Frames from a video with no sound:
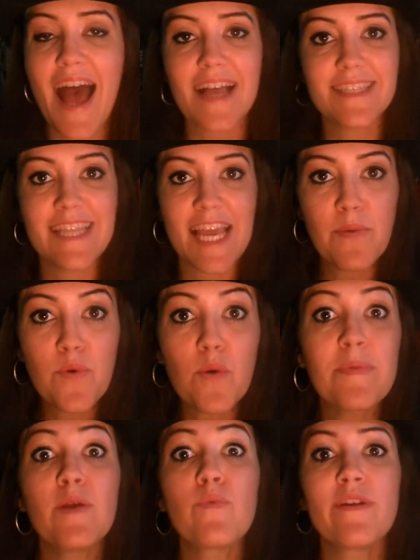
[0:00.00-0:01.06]
as they
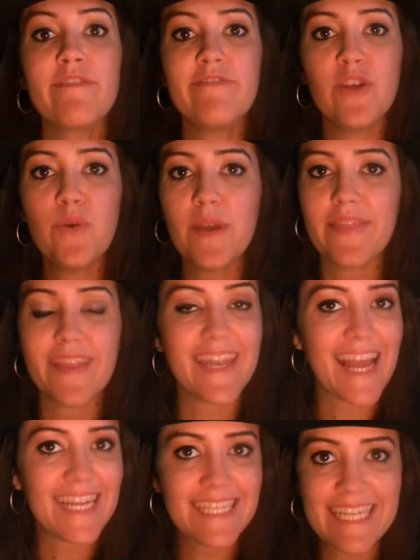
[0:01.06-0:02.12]
will be reviewing the
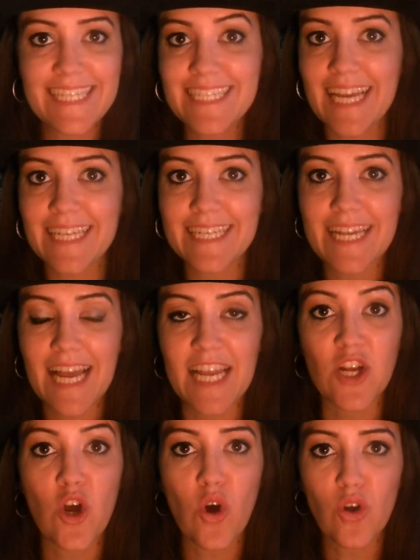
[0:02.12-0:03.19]

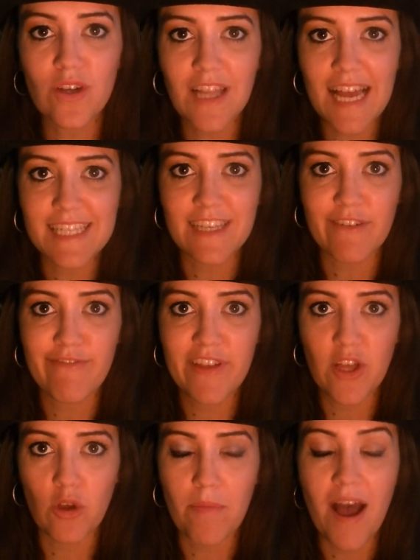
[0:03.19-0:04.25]
1999 cult classic
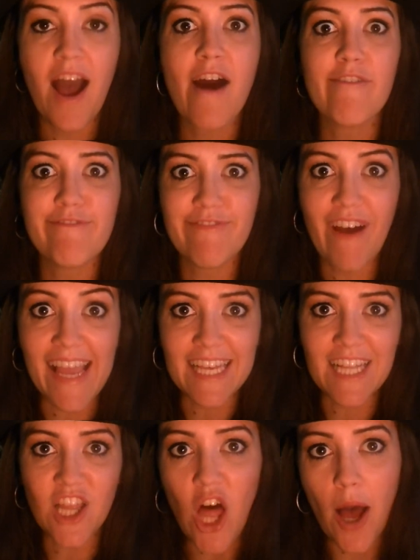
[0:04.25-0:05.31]
film,
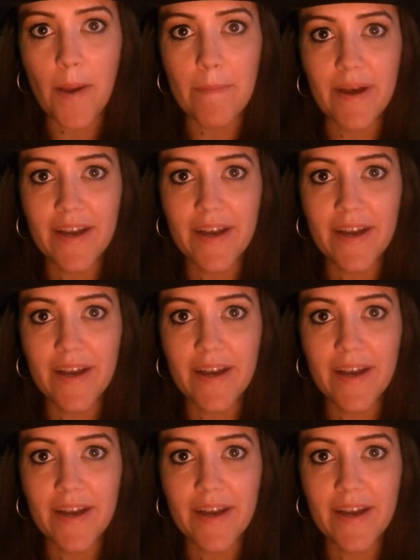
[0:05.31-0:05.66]
Fight Club.